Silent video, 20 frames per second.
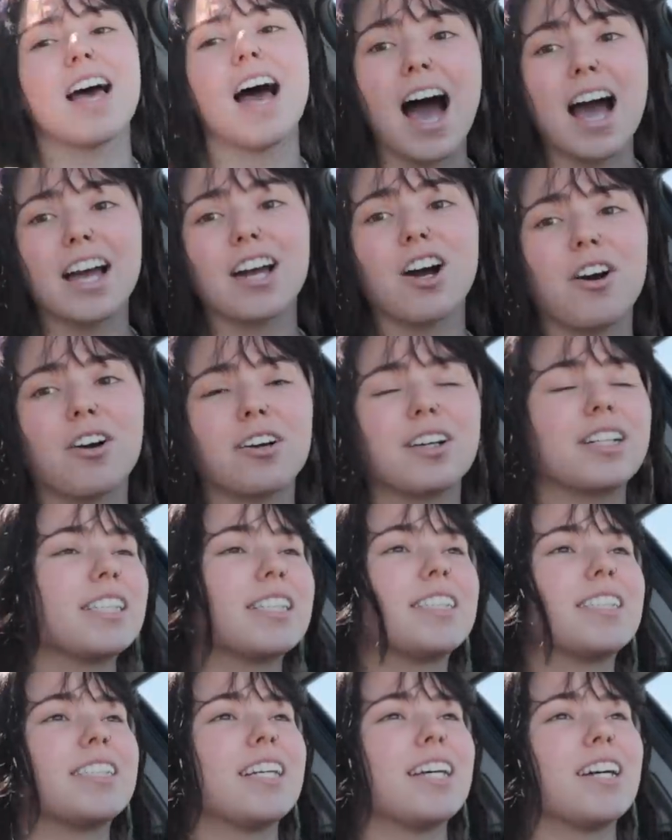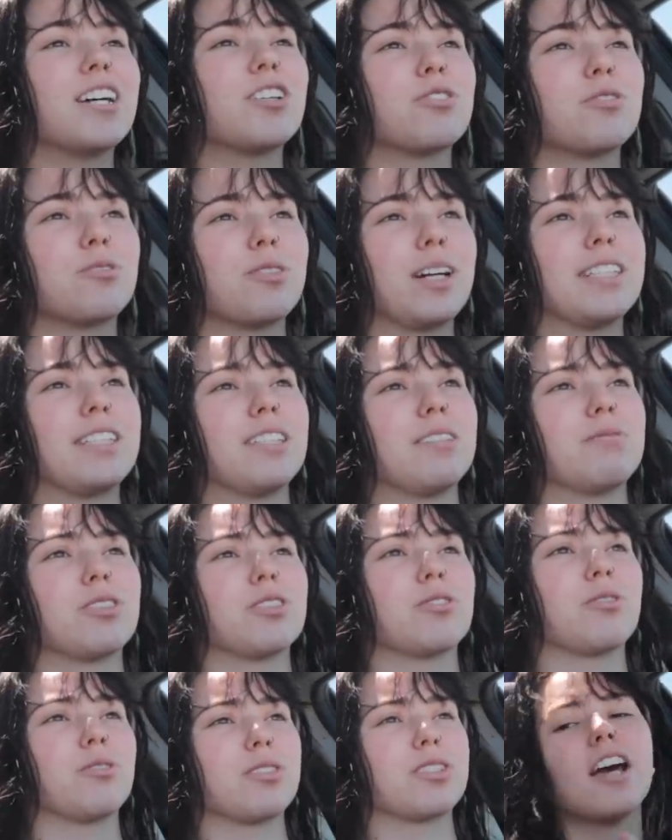I already see crazy
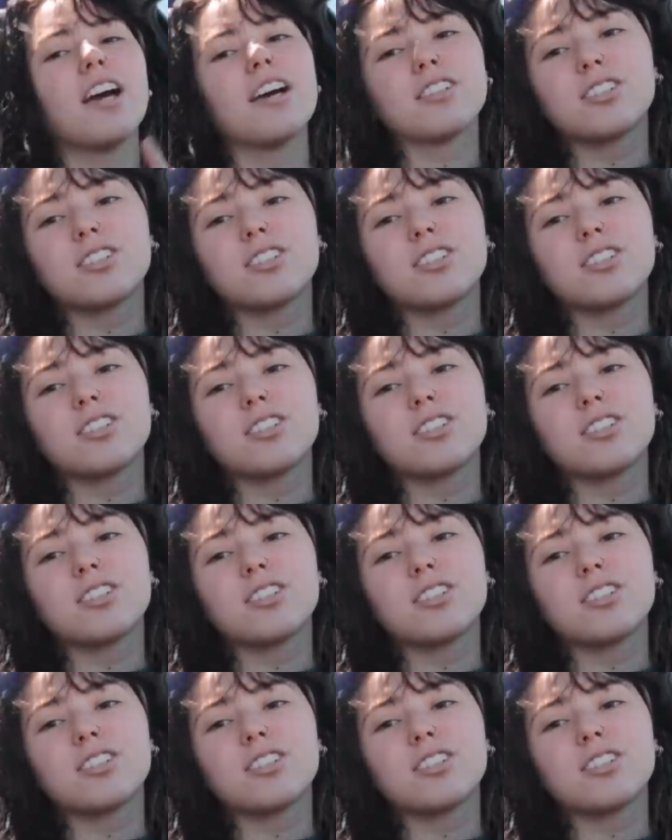results.